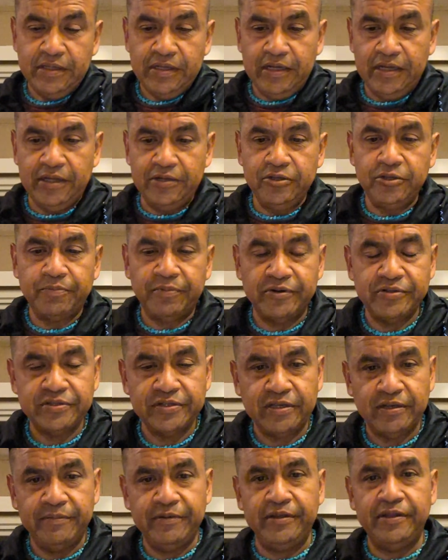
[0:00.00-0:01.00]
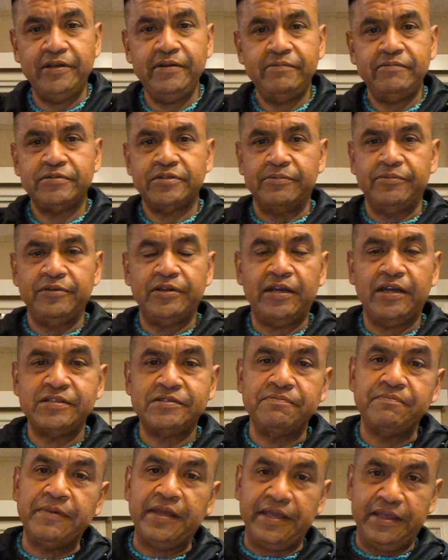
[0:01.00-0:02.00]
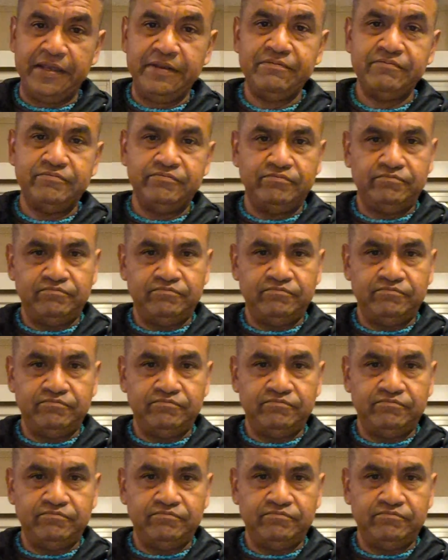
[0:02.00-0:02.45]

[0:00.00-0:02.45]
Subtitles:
A new person coming in, some of you guys may